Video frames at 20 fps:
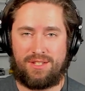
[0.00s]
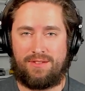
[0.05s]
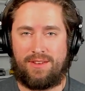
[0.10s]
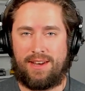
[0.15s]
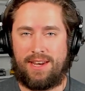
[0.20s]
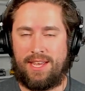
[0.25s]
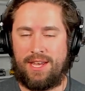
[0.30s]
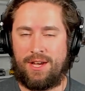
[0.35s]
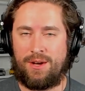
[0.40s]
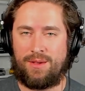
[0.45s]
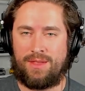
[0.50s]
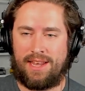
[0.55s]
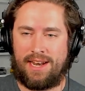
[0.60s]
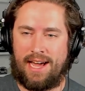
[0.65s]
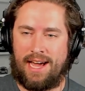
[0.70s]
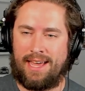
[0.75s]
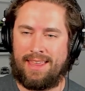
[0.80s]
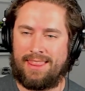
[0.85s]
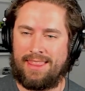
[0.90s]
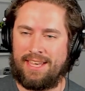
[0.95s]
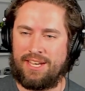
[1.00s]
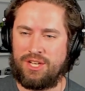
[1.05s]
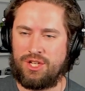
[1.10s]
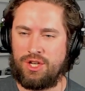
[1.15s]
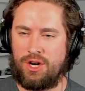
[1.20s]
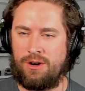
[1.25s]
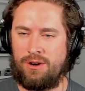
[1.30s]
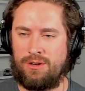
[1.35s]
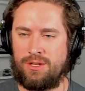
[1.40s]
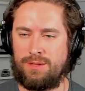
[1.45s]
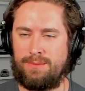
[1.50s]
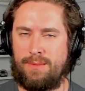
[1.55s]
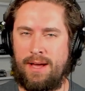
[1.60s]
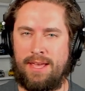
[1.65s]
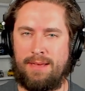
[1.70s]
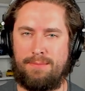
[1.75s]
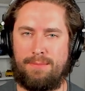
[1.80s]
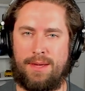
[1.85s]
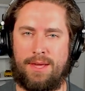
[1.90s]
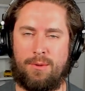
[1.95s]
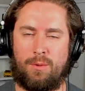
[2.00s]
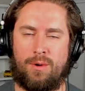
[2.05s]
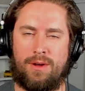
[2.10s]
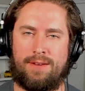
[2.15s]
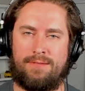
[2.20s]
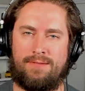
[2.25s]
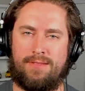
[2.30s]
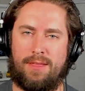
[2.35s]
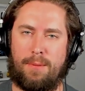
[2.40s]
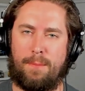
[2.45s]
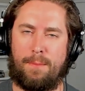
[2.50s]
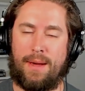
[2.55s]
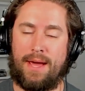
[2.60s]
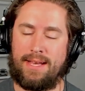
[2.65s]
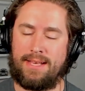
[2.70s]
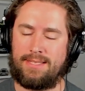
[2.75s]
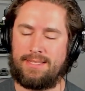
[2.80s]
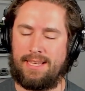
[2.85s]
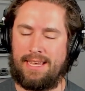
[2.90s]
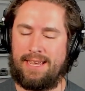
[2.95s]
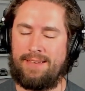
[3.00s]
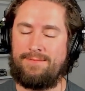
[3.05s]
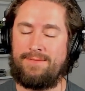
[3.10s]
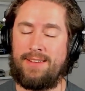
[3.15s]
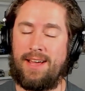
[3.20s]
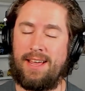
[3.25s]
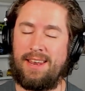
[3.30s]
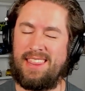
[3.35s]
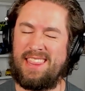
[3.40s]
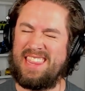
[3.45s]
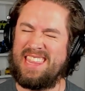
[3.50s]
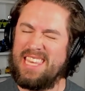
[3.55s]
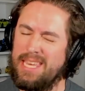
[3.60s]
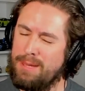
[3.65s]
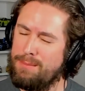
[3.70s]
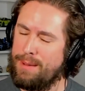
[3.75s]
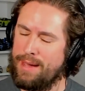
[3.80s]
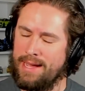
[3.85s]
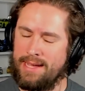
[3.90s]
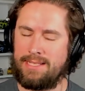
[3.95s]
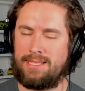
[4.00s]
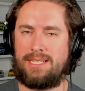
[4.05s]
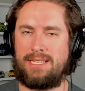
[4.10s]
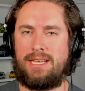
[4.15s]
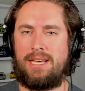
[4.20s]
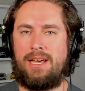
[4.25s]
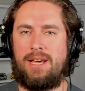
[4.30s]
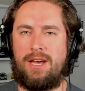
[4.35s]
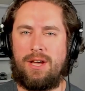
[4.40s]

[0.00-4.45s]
video that I think Charles might be one of the best, if not the best,